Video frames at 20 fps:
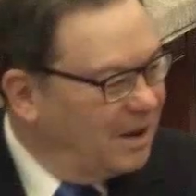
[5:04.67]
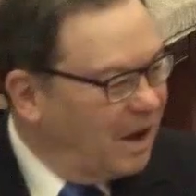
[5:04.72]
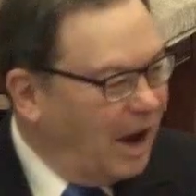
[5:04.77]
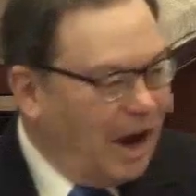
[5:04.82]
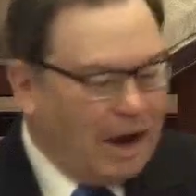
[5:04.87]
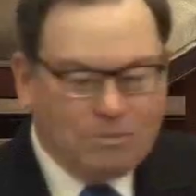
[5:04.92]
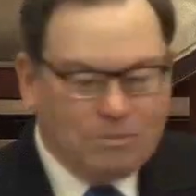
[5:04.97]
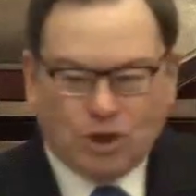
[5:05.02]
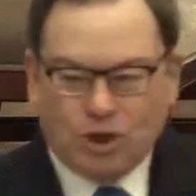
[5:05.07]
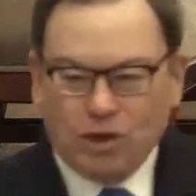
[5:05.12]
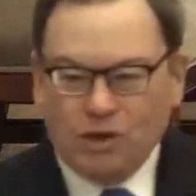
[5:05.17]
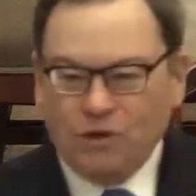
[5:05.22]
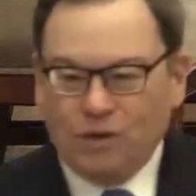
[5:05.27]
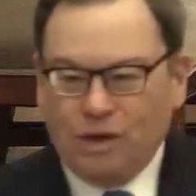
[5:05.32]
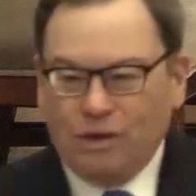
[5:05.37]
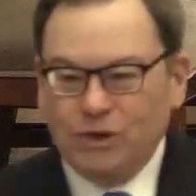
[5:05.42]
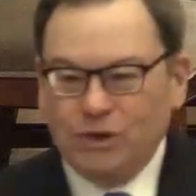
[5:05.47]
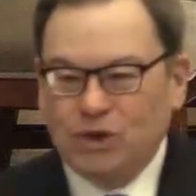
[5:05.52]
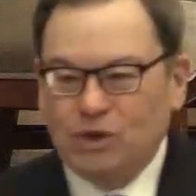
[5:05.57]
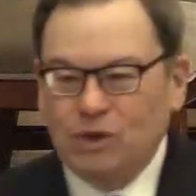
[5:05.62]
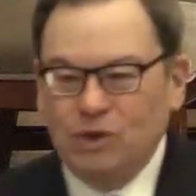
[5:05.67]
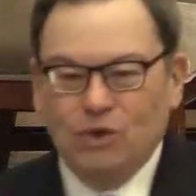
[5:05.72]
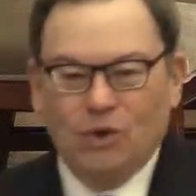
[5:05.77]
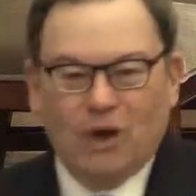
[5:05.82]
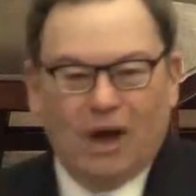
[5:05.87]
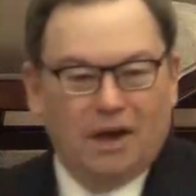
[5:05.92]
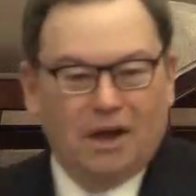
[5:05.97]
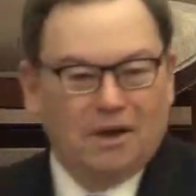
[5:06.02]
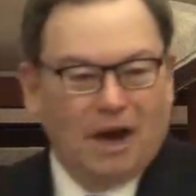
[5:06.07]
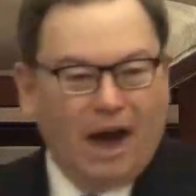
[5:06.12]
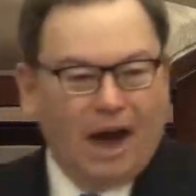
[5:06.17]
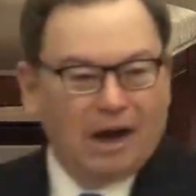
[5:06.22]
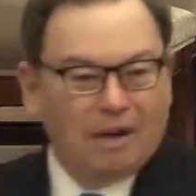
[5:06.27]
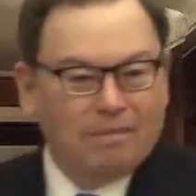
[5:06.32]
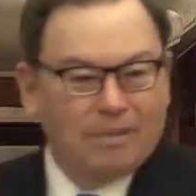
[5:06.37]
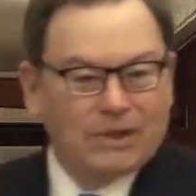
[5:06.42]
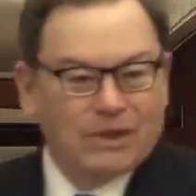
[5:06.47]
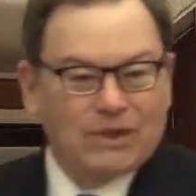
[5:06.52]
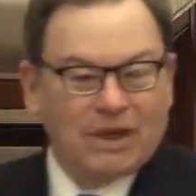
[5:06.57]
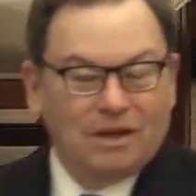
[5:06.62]
I'm sure those two
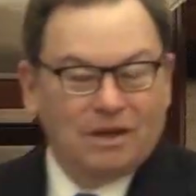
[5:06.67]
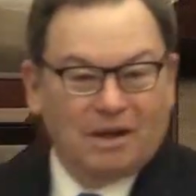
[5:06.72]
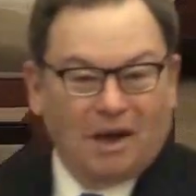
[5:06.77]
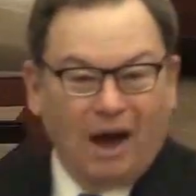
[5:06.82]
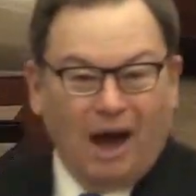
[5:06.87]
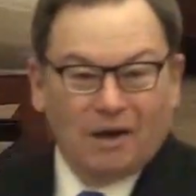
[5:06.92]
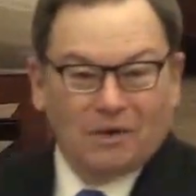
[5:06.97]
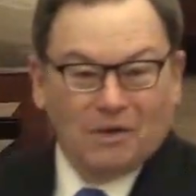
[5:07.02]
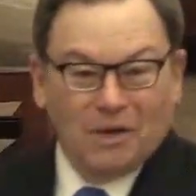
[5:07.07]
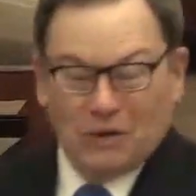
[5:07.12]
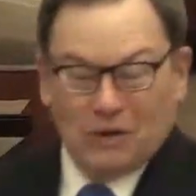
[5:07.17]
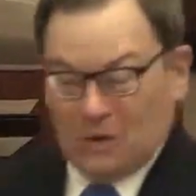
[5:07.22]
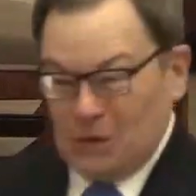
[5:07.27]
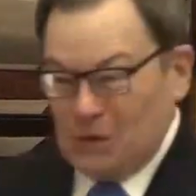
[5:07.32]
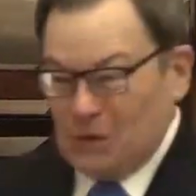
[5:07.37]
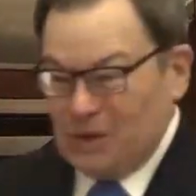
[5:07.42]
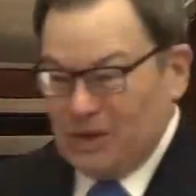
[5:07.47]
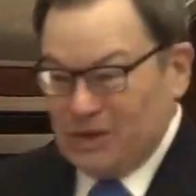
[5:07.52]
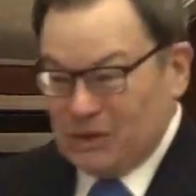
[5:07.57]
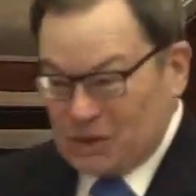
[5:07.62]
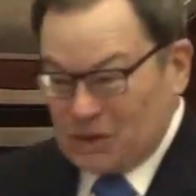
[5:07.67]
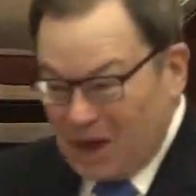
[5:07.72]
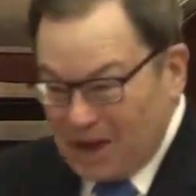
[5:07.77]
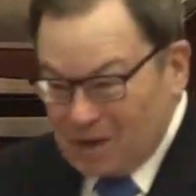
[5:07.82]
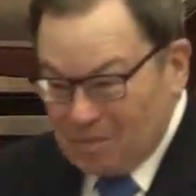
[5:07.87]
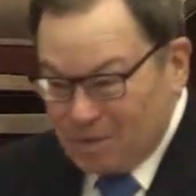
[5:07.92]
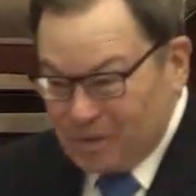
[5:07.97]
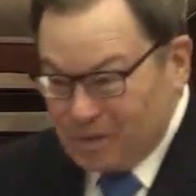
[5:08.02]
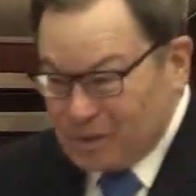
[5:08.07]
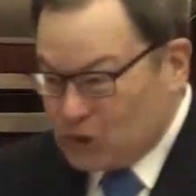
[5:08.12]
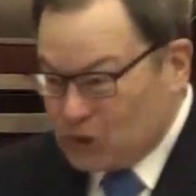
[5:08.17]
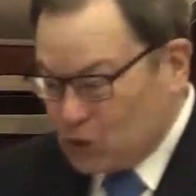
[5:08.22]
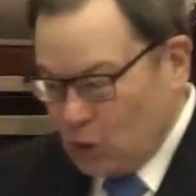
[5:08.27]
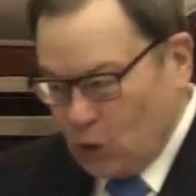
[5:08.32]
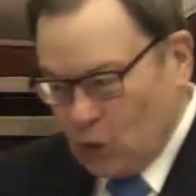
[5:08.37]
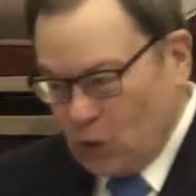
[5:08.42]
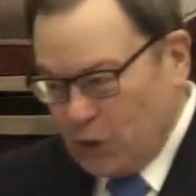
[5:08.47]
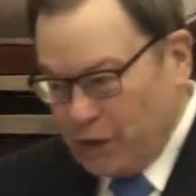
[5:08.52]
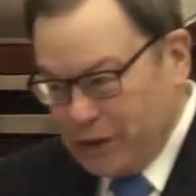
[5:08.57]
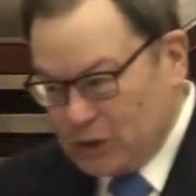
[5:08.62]
anonymous incognito disciples
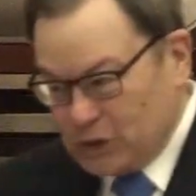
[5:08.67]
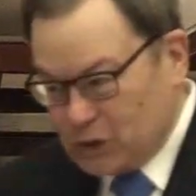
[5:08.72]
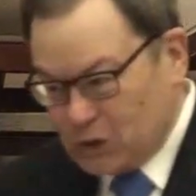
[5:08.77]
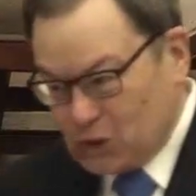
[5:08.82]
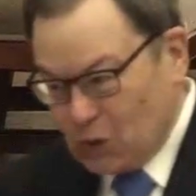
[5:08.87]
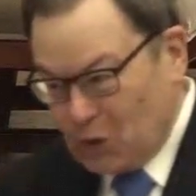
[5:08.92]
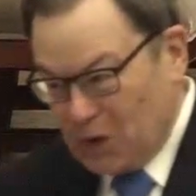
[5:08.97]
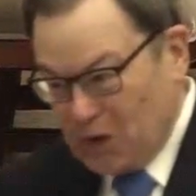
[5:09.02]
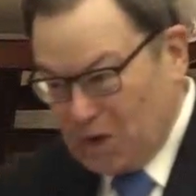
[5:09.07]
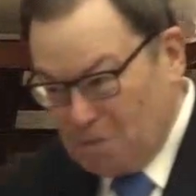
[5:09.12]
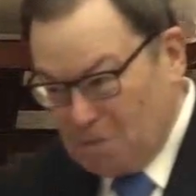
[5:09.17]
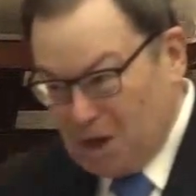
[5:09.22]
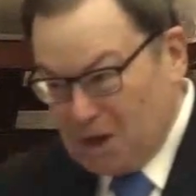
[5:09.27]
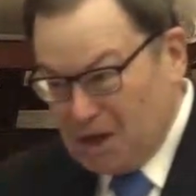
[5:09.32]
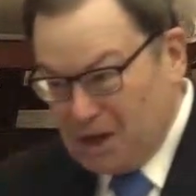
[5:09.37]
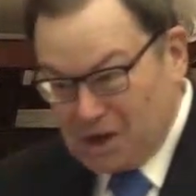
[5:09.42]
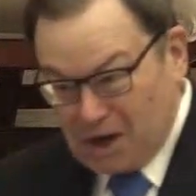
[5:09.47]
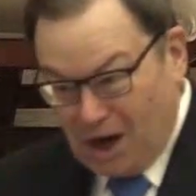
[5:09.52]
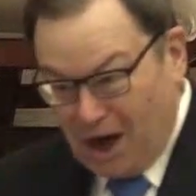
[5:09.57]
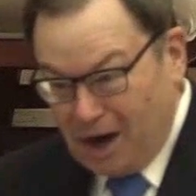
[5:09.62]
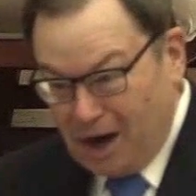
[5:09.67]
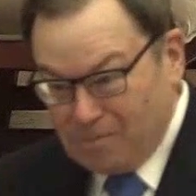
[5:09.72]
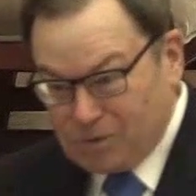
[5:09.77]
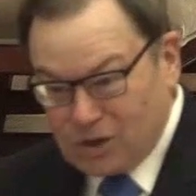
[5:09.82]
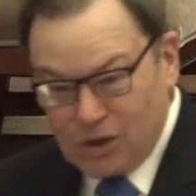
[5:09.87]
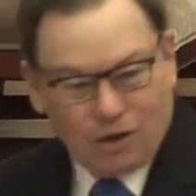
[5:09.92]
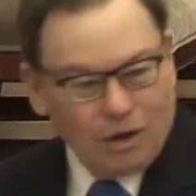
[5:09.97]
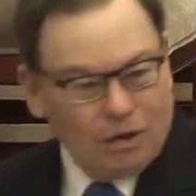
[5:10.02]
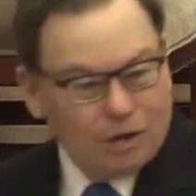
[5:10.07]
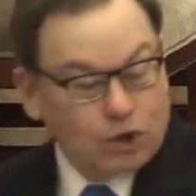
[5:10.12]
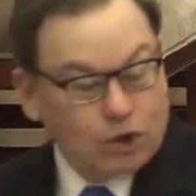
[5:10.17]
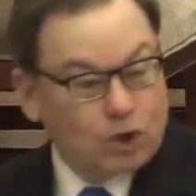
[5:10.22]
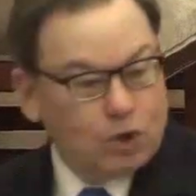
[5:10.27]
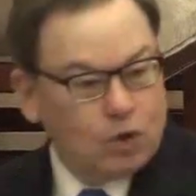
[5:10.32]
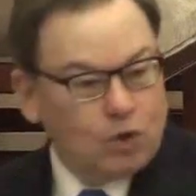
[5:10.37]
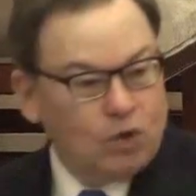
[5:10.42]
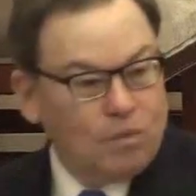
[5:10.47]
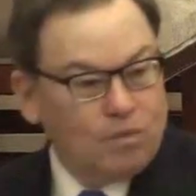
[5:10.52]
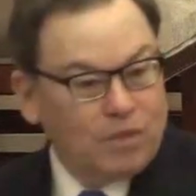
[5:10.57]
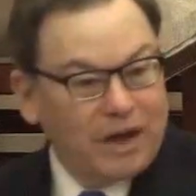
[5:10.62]
told this story many times, and those to
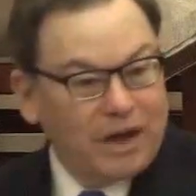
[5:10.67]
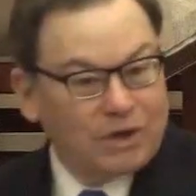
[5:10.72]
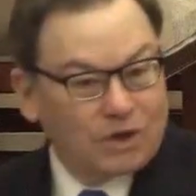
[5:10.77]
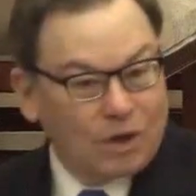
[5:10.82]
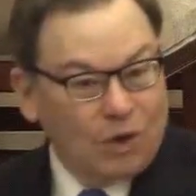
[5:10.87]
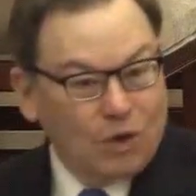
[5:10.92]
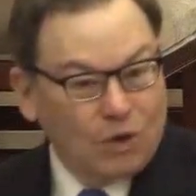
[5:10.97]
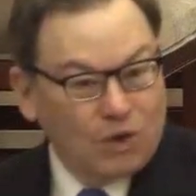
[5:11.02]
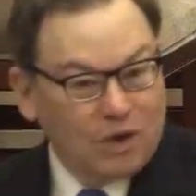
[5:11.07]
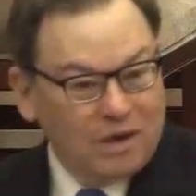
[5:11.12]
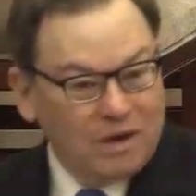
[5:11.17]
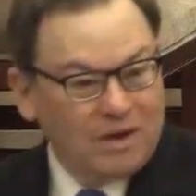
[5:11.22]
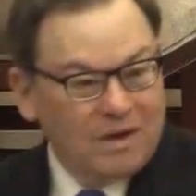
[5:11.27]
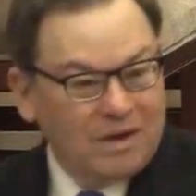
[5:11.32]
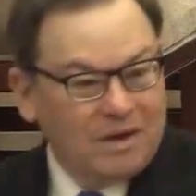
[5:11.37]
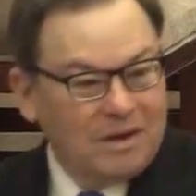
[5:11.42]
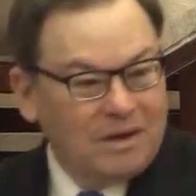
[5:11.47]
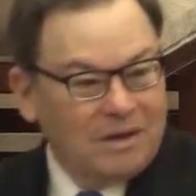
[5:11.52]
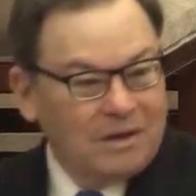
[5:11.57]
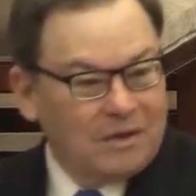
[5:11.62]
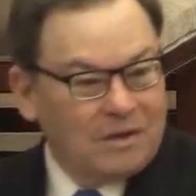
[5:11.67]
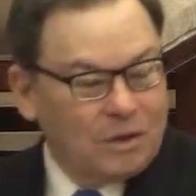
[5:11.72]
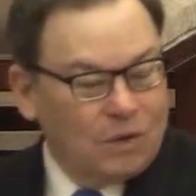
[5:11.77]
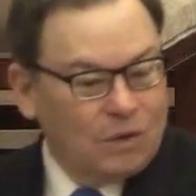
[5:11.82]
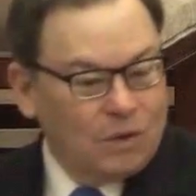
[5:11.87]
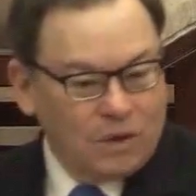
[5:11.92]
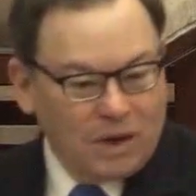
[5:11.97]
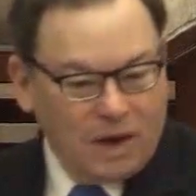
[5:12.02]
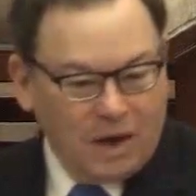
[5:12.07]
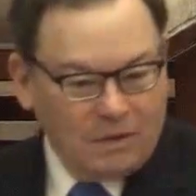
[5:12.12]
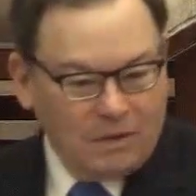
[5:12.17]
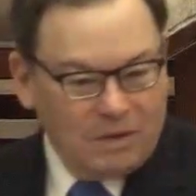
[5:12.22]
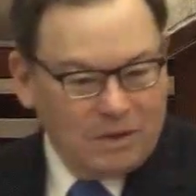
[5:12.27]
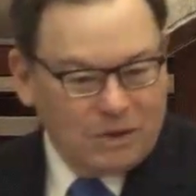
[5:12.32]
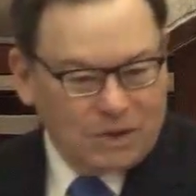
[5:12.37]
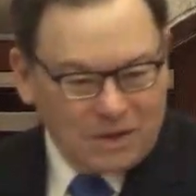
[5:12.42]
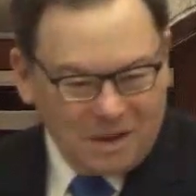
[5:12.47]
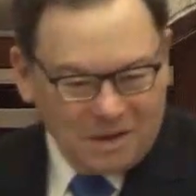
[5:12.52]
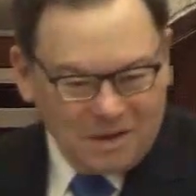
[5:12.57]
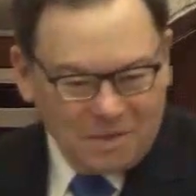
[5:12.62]
whom they told it told
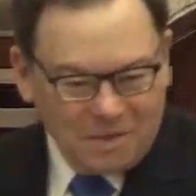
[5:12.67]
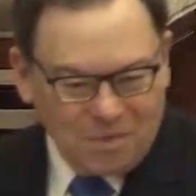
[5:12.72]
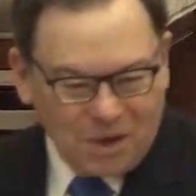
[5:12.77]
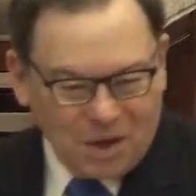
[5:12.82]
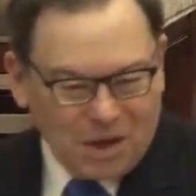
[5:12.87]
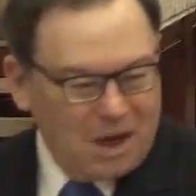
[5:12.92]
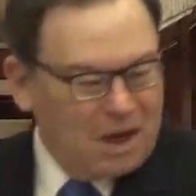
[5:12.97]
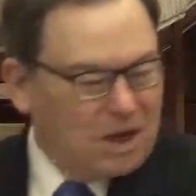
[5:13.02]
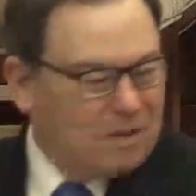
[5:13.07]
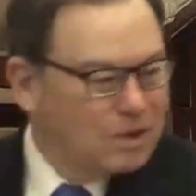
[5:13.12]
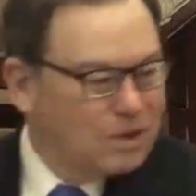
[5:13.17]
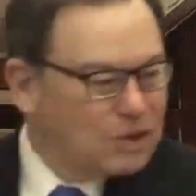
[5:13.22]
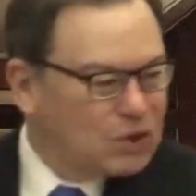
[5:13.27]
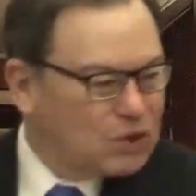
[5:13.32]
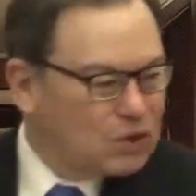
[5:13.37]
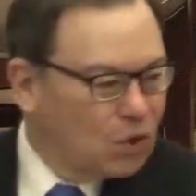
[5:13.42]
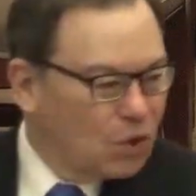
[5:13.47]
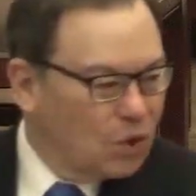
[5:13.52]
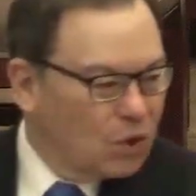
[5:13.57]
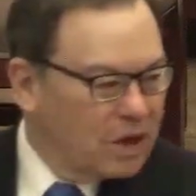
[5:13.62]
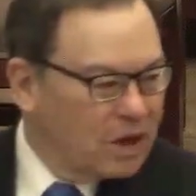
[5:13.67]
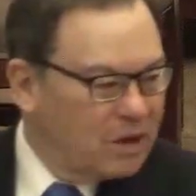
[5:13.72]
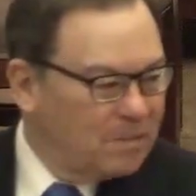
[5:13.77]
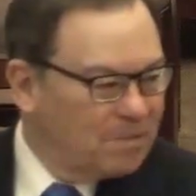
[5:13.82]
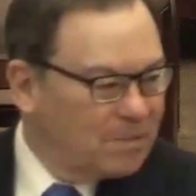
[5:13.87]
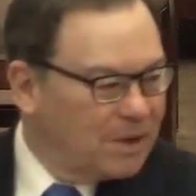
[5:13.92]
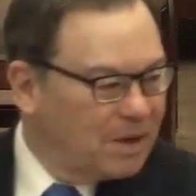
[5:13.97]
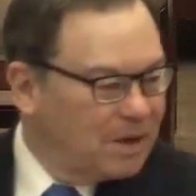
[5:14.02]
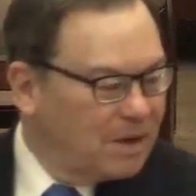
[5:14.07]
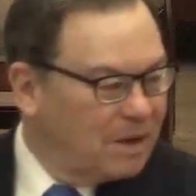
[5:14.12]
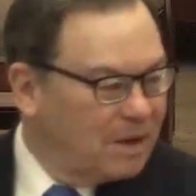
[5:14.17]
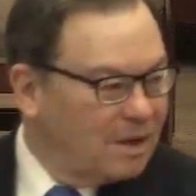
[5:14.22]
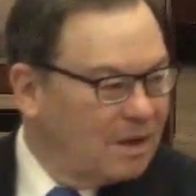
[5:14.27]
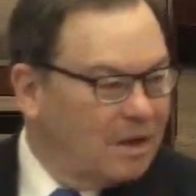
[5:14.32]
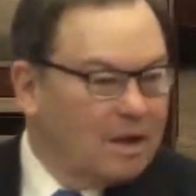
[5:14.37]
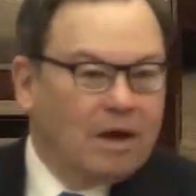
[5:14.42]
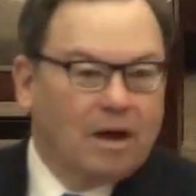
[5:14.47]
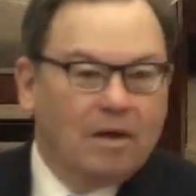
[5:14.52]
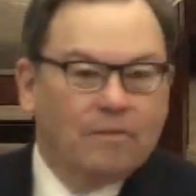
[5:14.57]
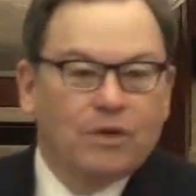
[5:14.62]
others, till it became a story
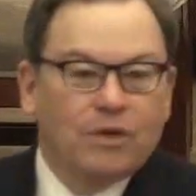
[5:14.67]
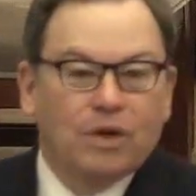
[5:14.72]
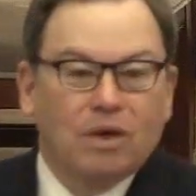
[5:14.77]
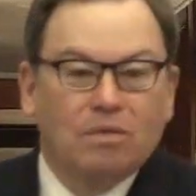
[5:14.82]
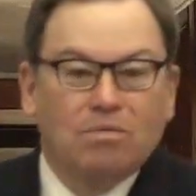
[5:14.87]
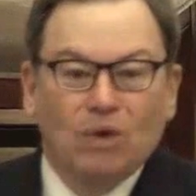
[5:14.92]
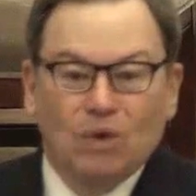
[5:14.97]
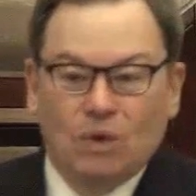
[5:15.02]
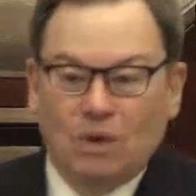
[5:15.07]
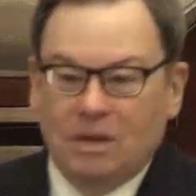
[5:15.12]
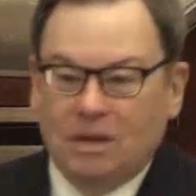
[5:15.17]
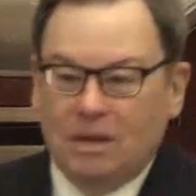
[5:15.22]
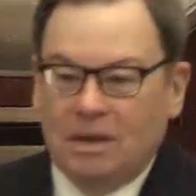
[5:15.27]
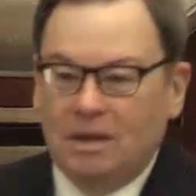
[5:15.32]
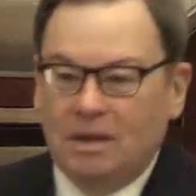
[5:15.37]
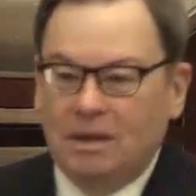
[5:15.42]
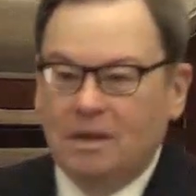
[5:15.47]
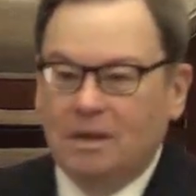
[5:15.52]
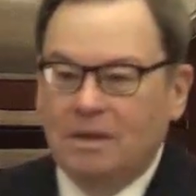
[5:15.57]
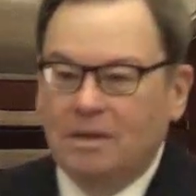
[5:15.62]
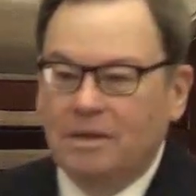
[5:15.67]
of the community.